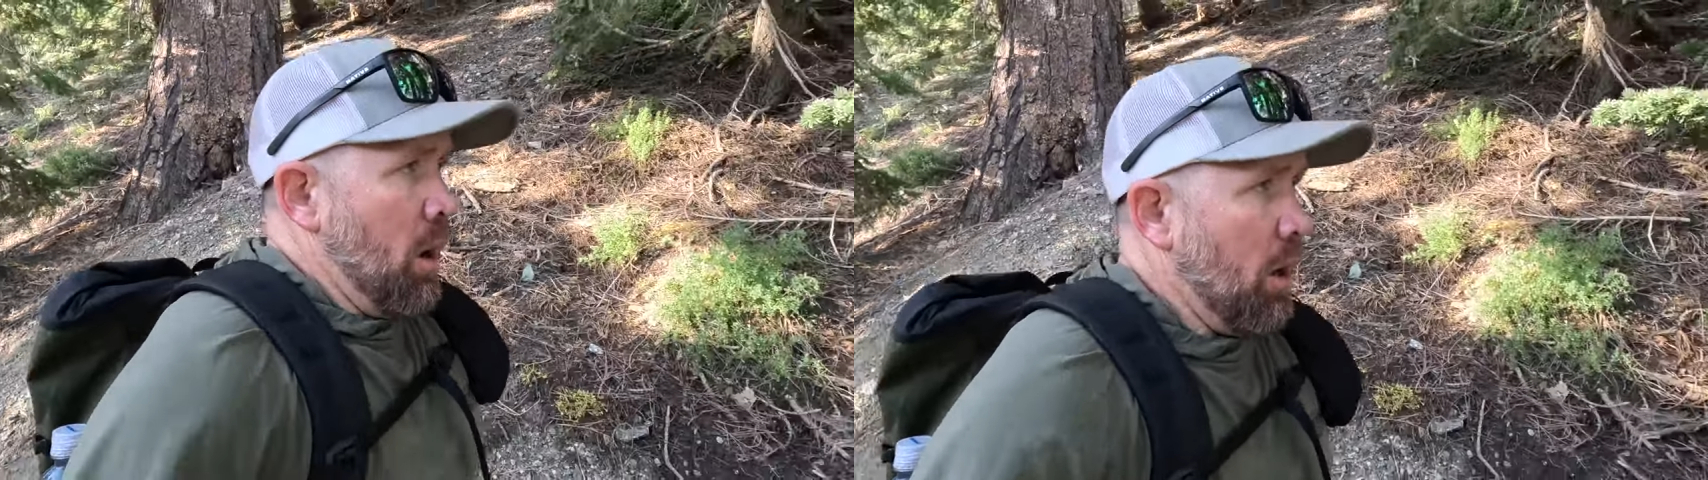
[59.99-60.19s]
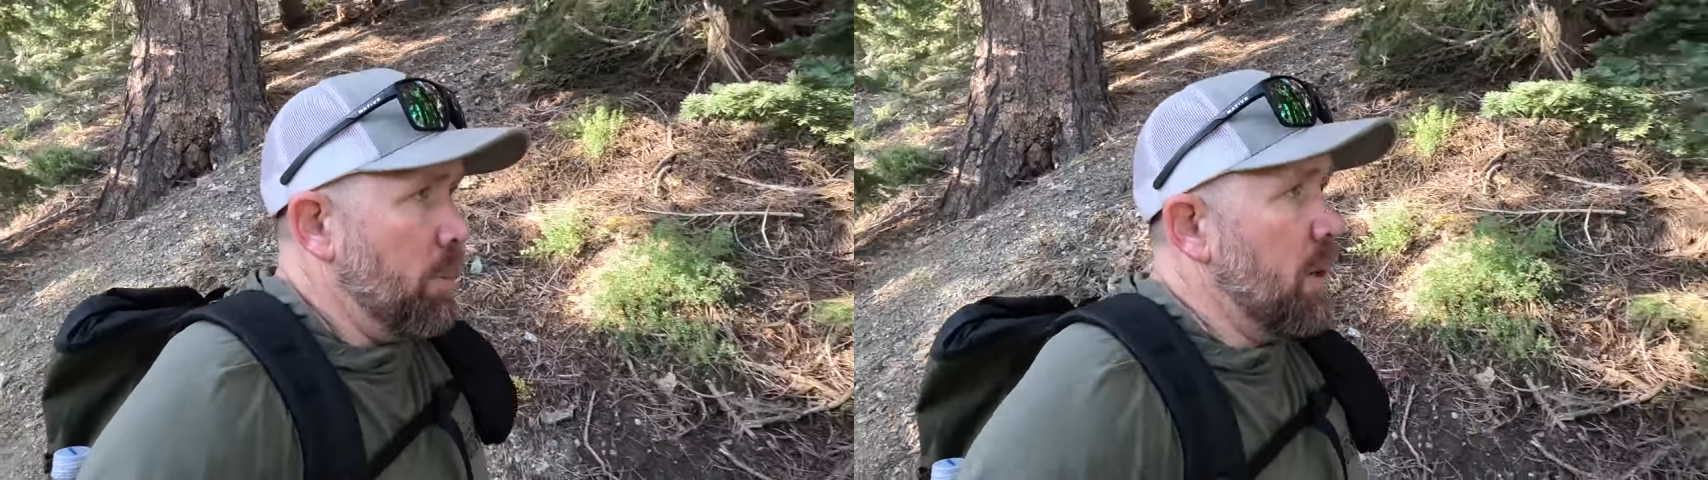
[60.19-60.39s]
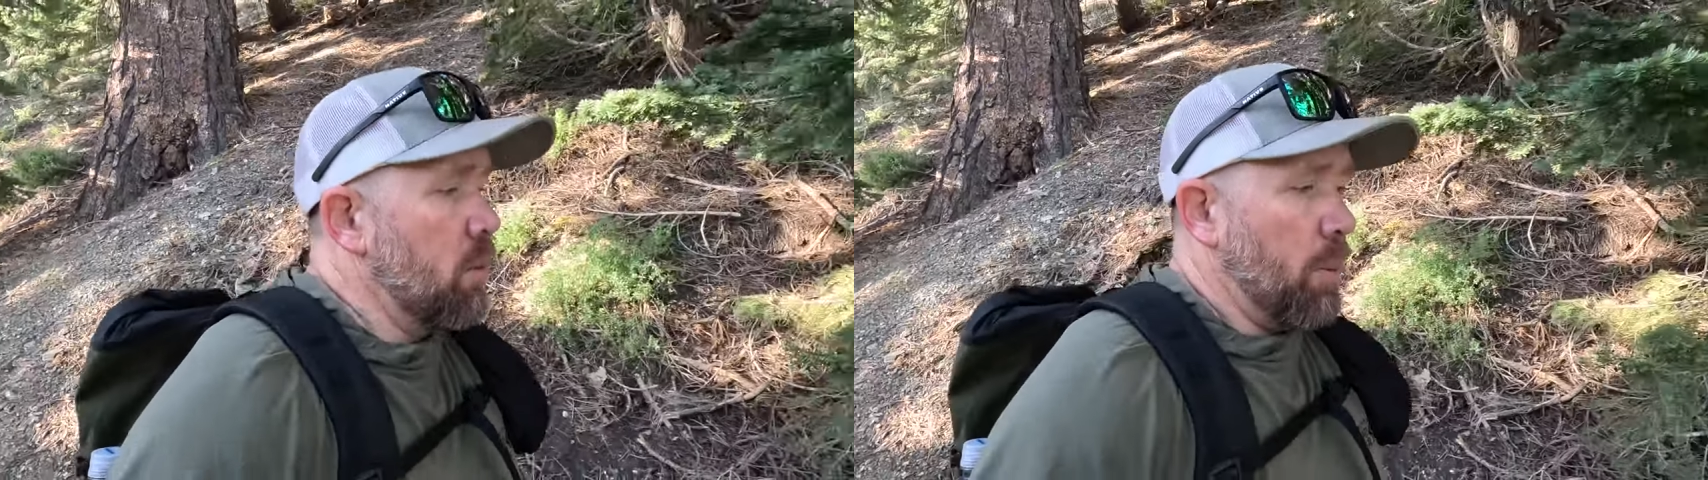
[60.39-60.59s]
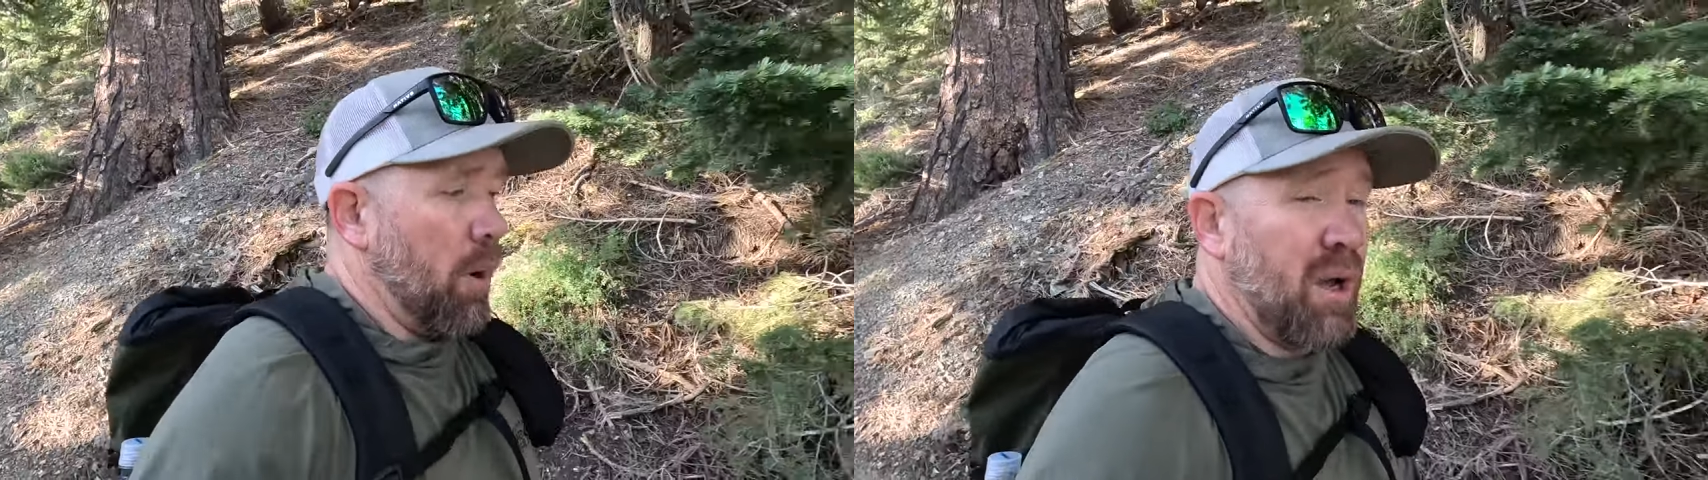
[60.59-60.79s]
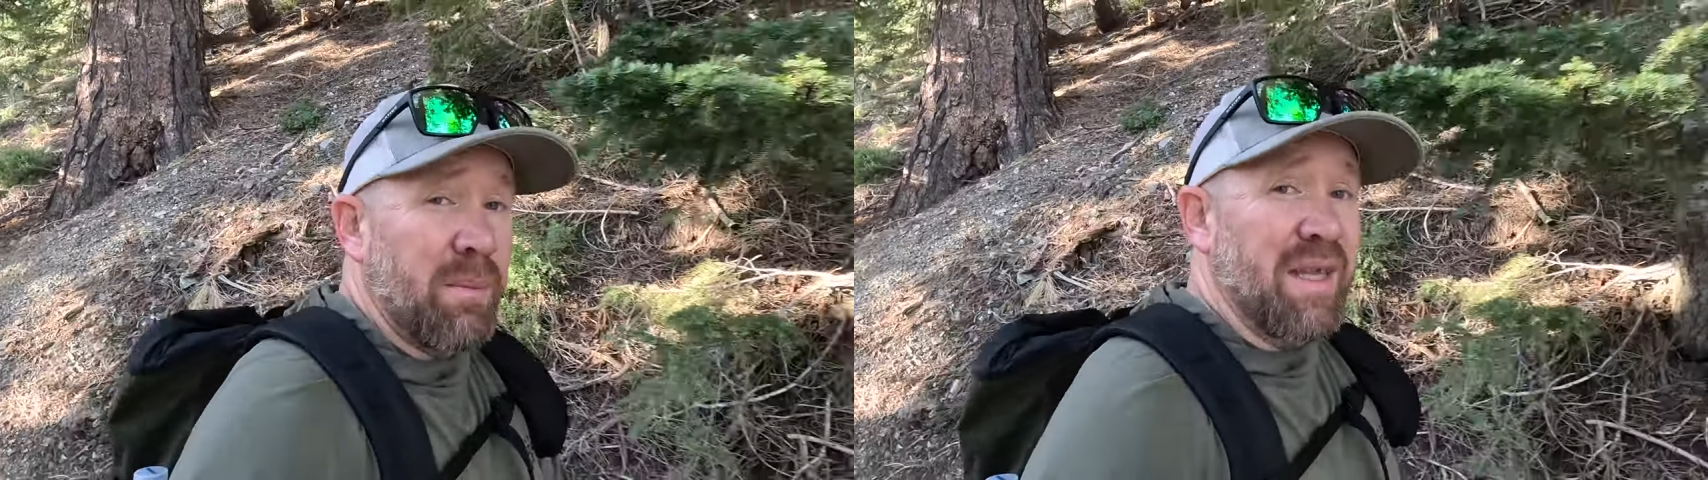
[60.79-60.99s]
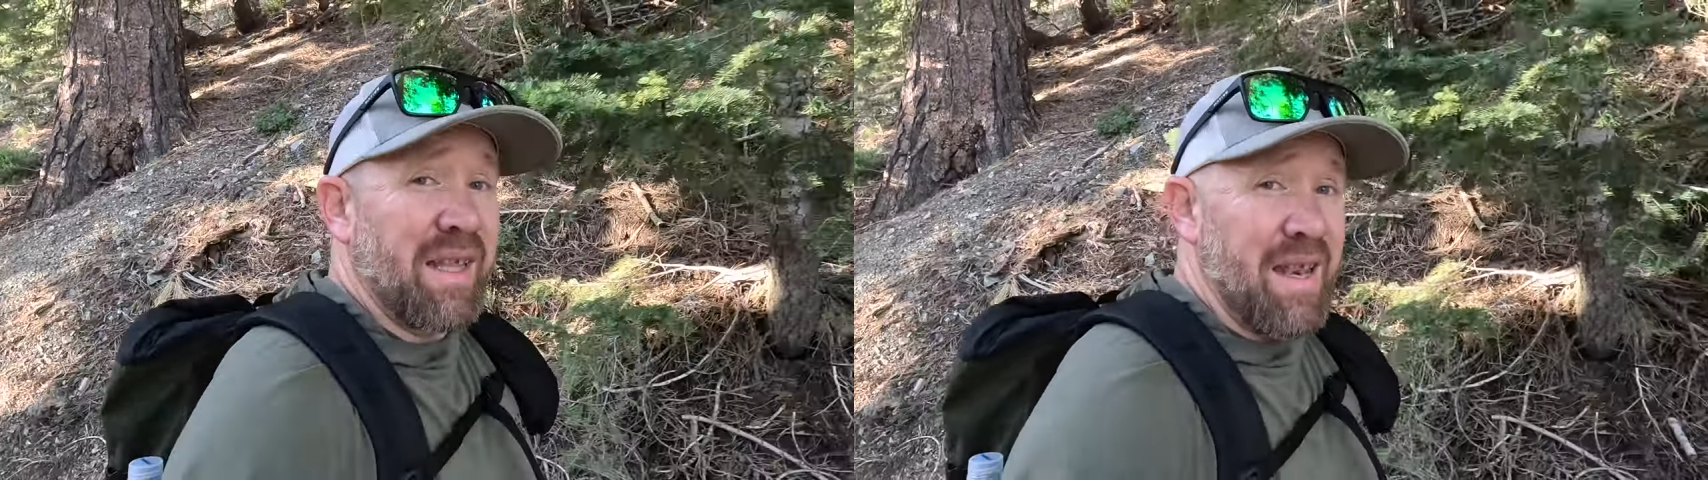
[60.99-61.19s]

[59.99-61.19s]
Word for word: Up here we will probably be in the